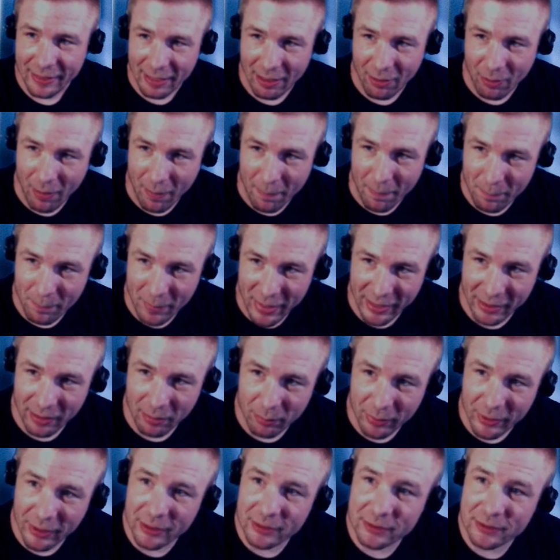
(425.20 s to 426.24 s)
Now, a
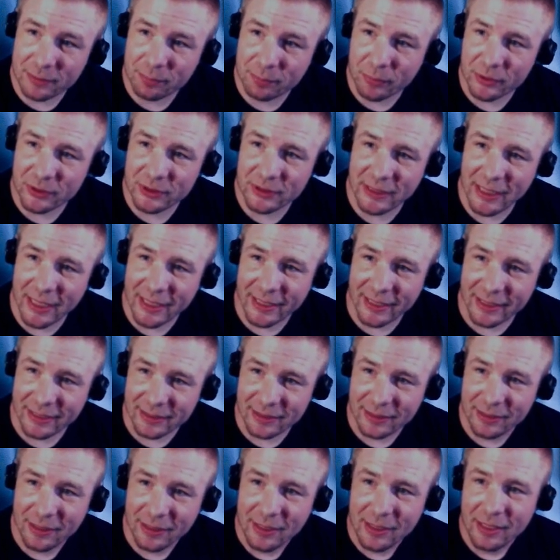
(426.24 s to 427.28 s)
megabits per
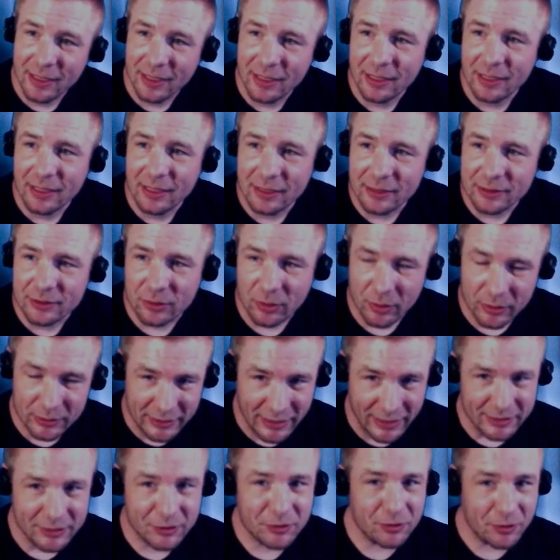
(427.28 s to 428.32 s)
second, so it
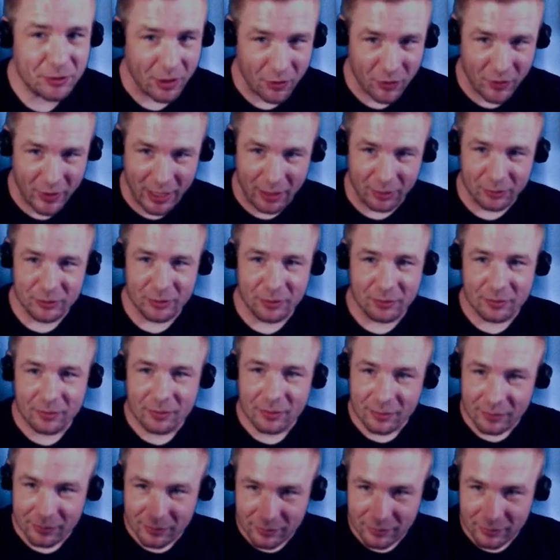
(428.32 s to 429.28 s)
takes 1,000